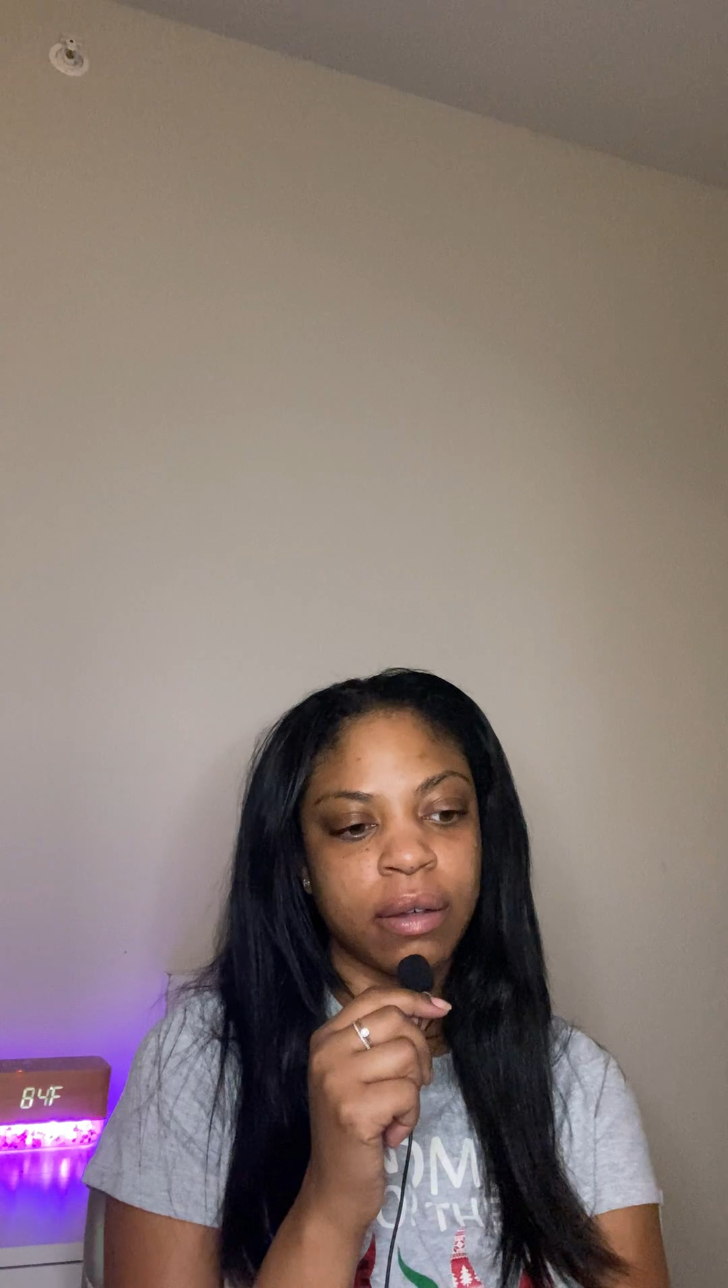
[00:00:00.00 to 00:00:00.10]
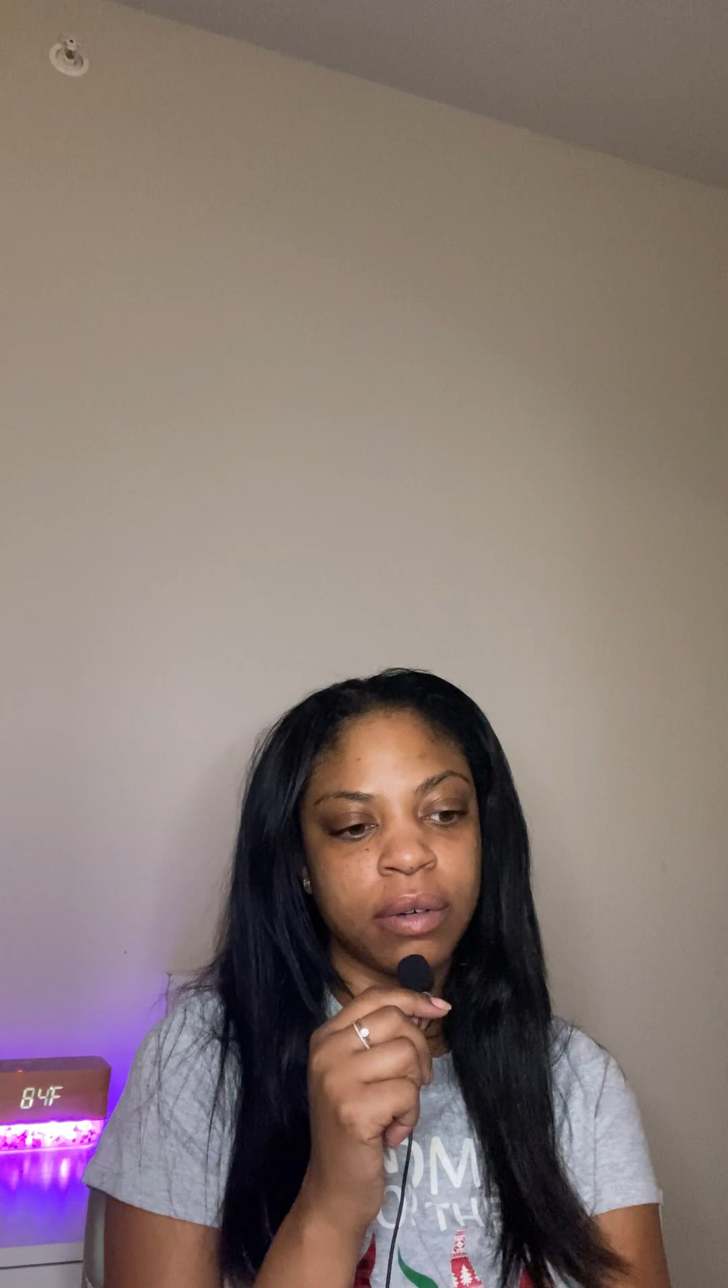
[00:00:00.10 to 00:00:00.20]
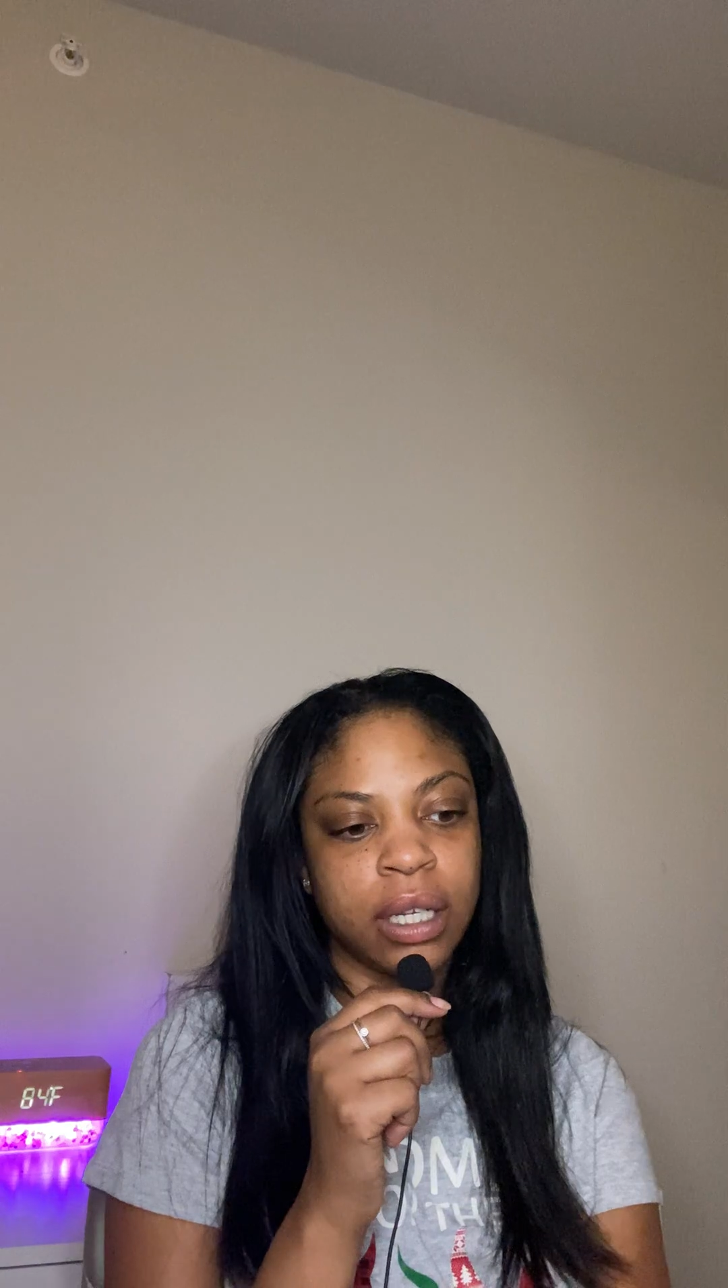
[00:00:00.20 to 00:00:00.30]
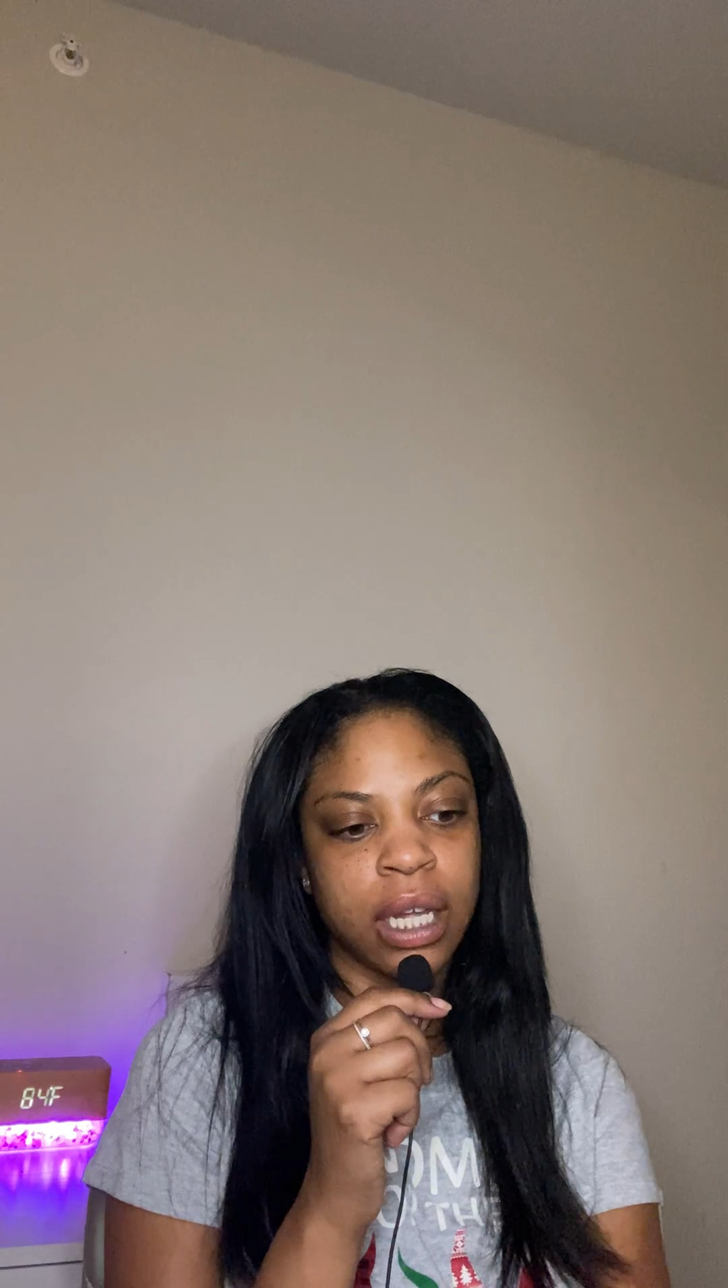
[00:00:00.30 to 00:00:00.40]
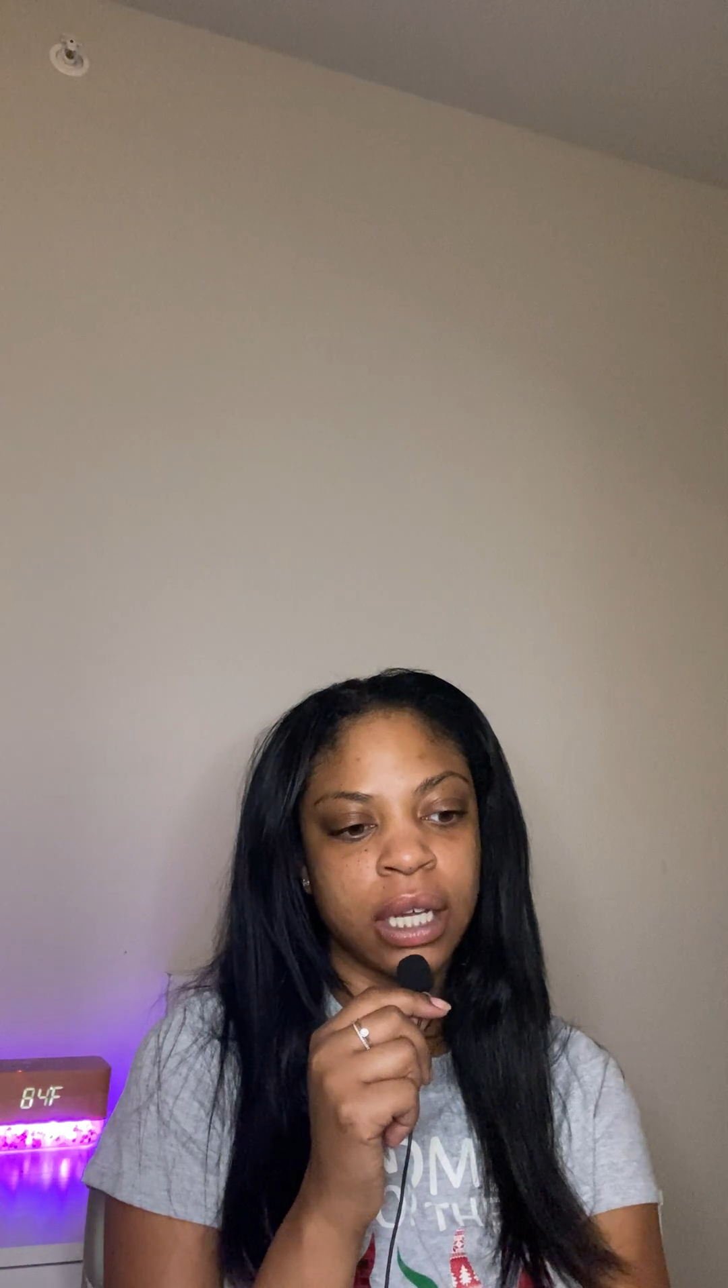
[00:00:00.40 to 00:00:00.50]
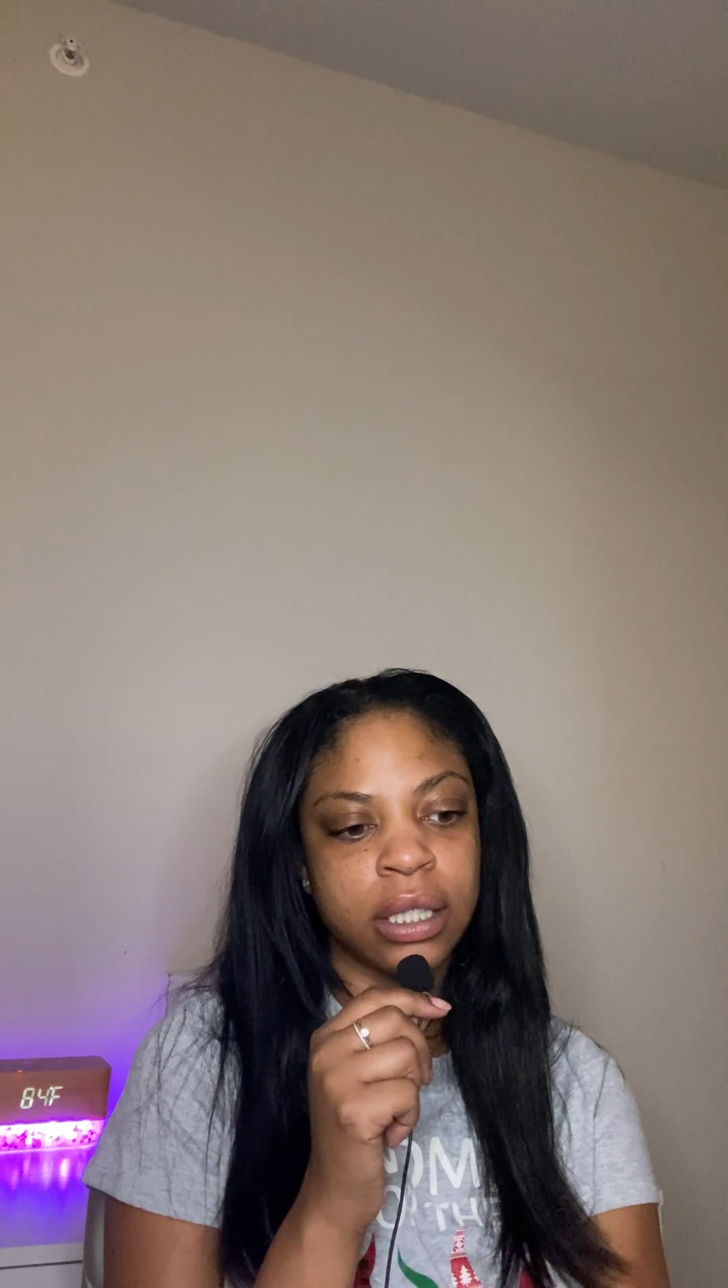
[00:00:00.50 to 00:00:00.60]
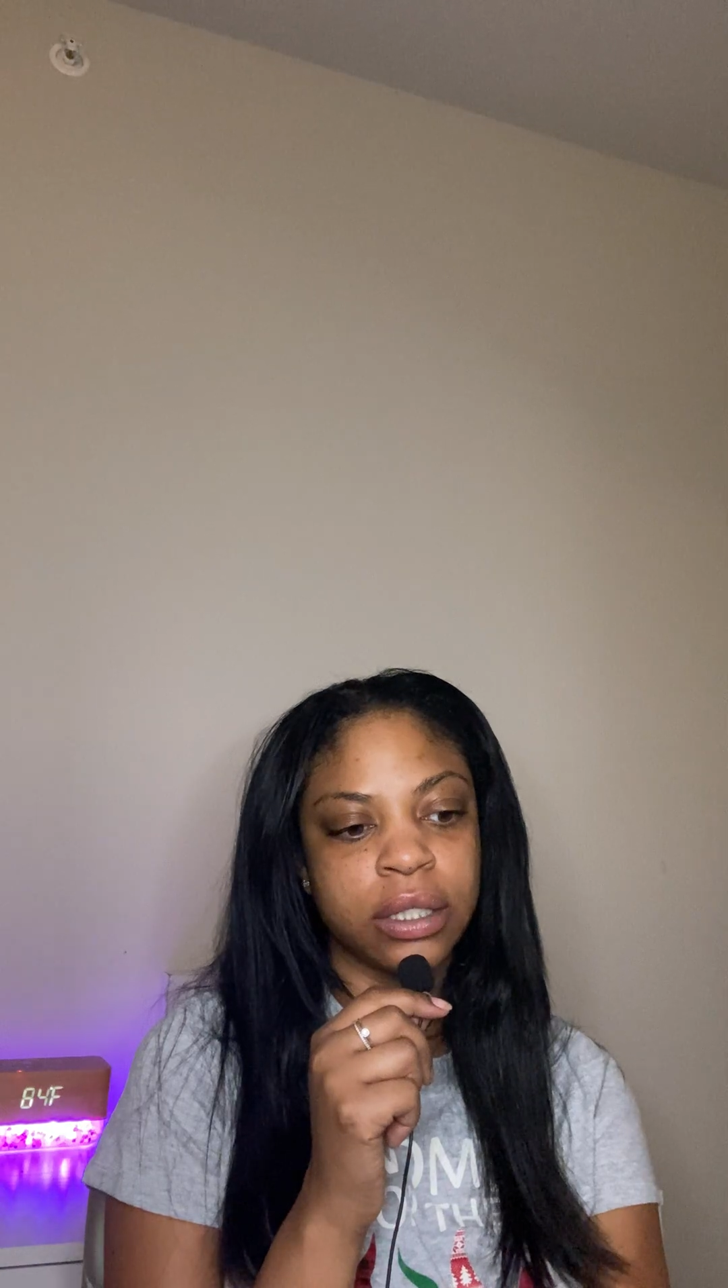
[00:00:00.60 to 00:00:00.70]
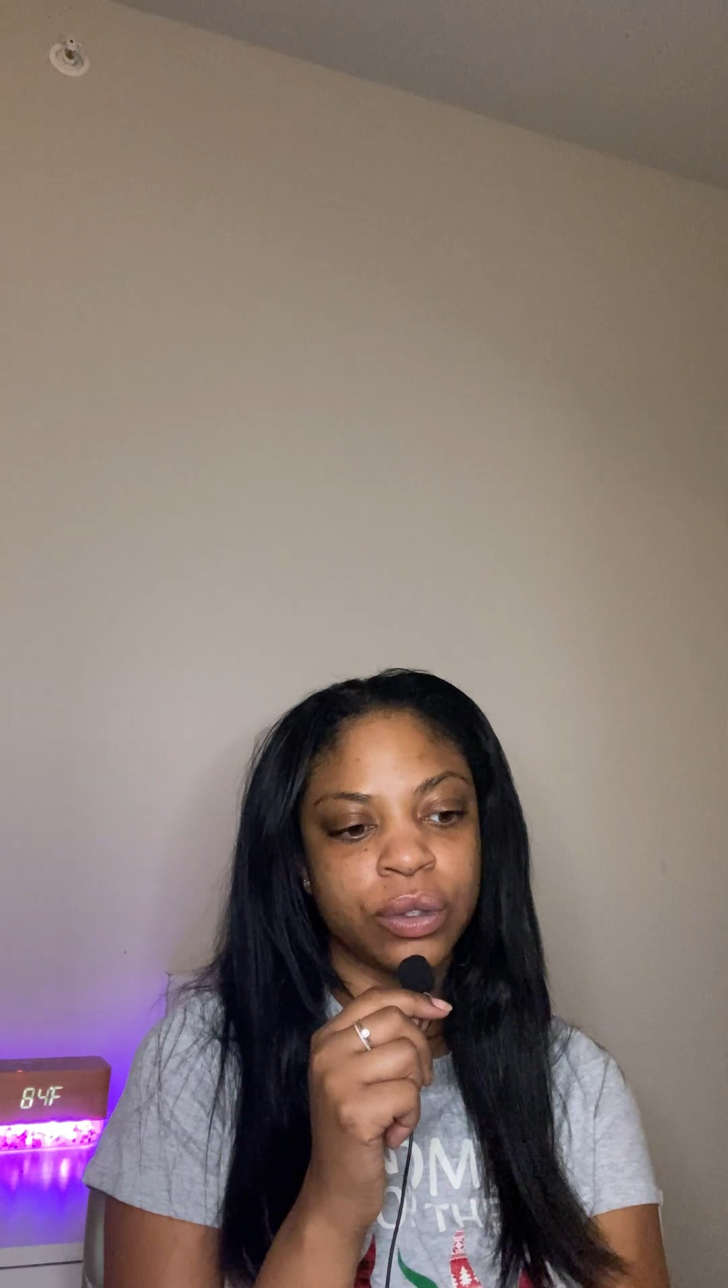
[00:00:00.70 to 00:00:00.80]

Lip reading: realized